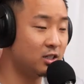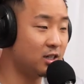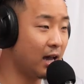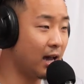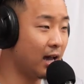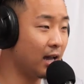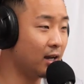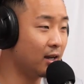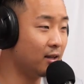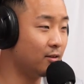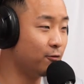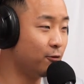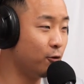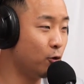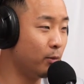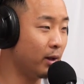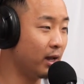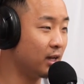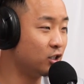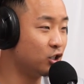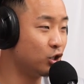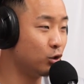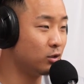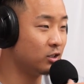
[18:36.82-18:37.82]
dad, and Fu
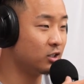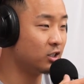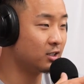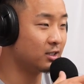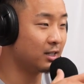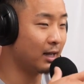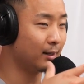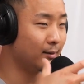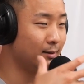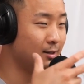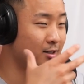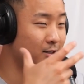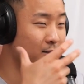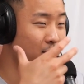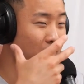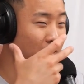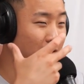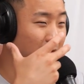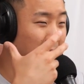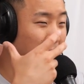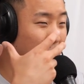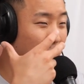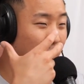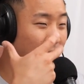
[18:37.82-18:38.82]
Manchu is just like this
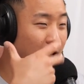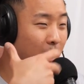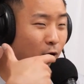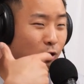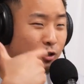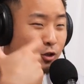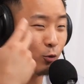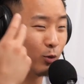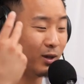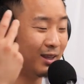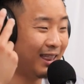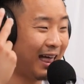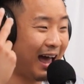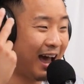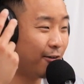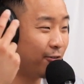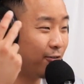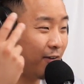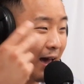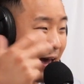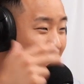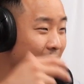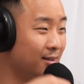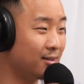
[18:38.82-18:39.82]
character we laugh
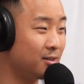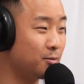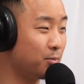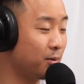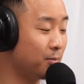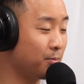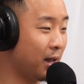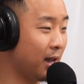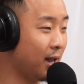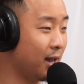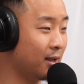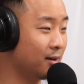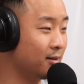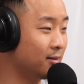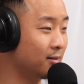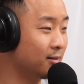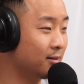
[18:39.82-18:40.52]
at. Yeah, yeah,